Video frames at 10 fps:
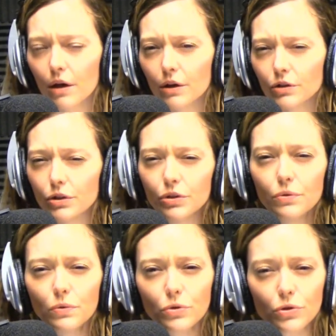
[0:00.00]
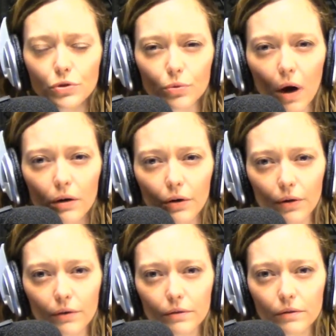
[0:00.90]
Do you
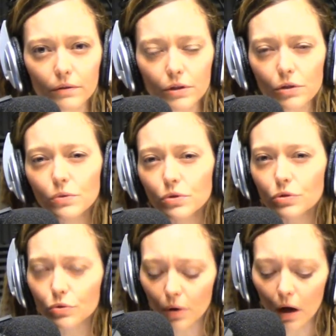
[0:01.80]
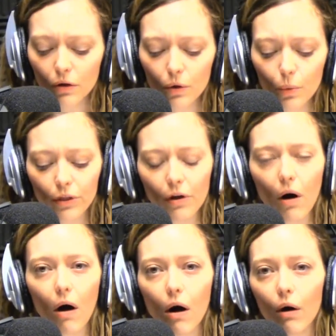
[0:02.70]
struggle? Do you struggle with
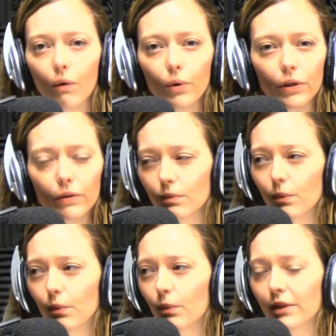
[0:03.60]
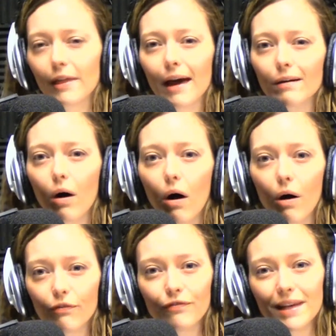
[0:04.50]
at
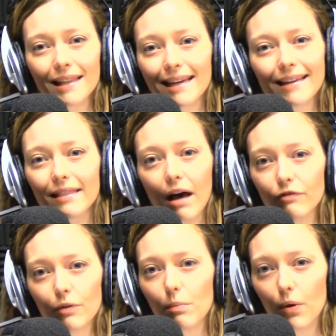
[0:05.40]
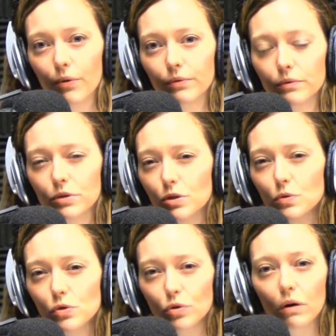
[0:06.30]
all feeling lovable? Do you
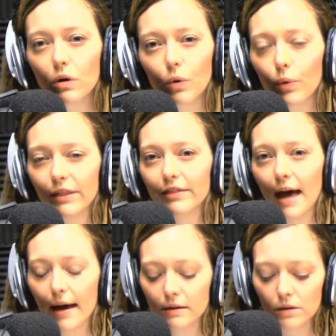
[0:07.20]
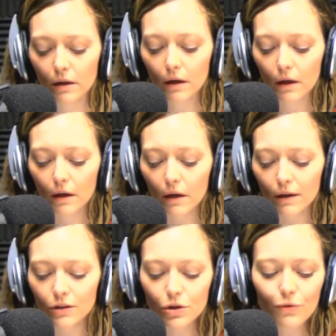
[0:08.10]
struggle with that?
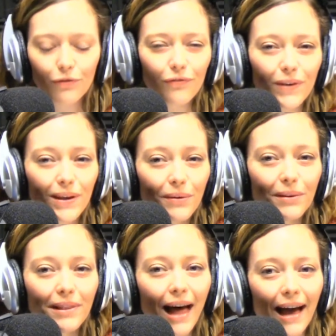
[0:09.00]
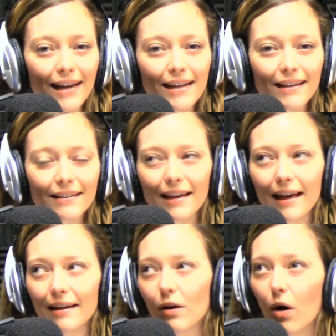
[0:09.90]
Do you feel like
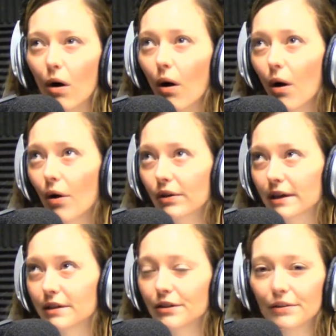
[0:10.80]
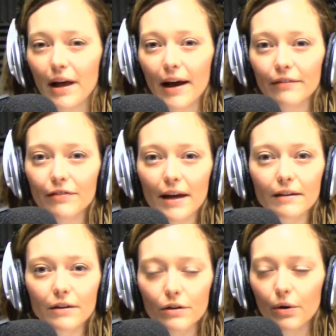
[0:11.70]
at all in your life that,
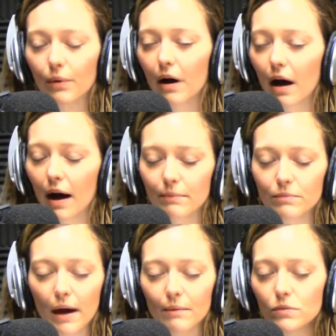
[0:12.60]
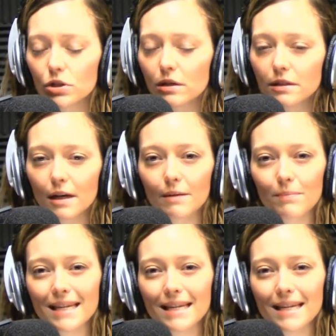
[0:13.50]
you know, I'm just going to be